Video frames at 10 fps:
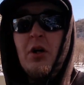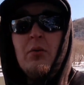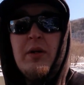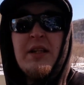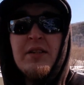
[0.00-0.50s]
all
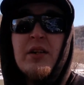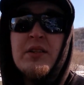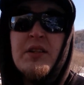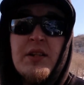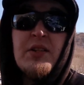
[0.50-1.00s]
week as long
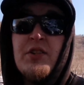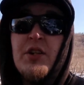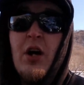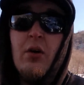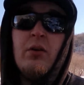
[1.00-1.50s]
as it doesn't
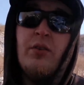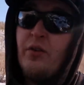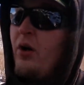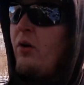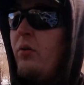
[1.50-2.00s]
snow.
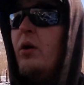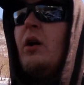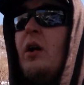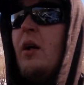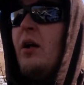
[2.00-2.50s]
So
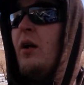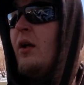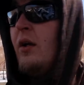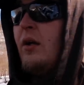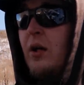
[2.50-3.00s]

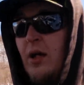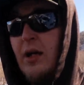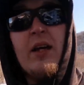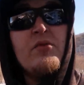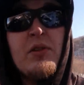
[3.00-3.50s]

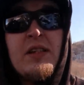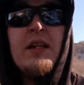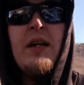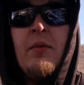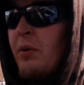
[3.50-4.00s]
I guess we'll
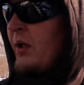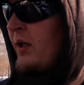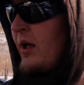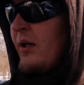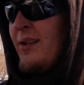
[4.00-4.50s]
see,
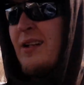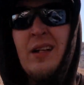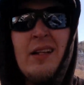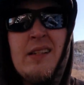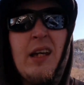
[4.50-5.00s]
but
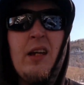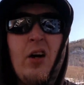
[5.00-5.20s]
let's get